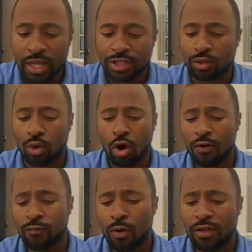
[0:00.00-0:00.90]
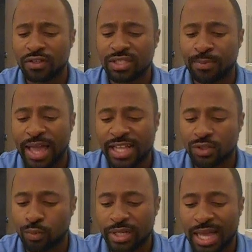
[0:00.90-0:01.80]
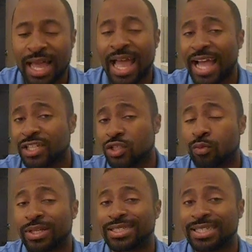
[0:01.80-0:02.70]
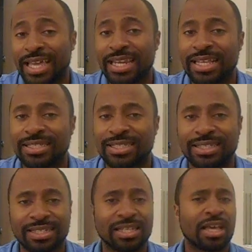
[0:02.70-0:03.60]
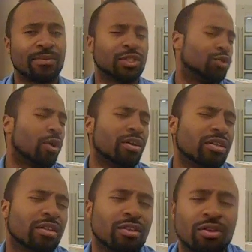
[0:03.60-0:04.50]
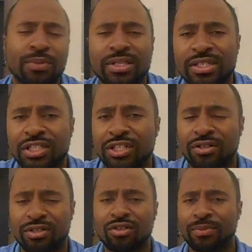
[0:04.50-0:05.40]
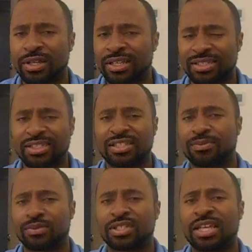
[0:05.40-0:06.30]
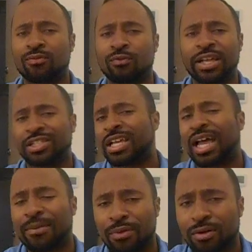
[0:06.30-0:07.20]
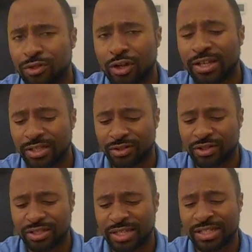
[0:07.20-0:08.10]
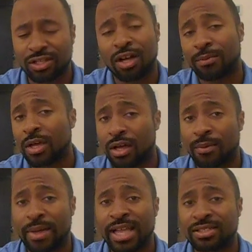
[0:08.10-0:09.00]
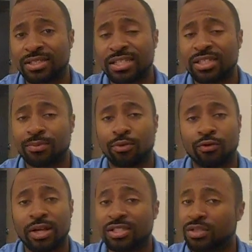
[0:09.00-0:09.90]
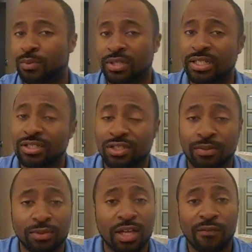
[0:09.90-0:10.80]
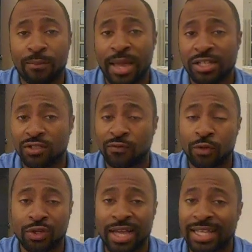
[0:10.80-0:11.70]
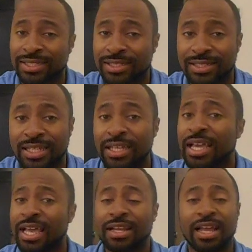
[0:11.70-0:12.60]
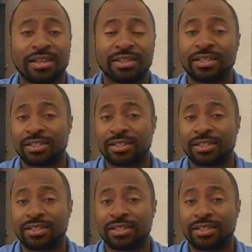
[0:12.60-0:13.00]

So, overall, this past week, I actually went 10-6. Been struggling a little bit this year, a little bit in the 60% range. I'm trying to get things up as the season progresses, but this is some tough matches for you guys to see, and I've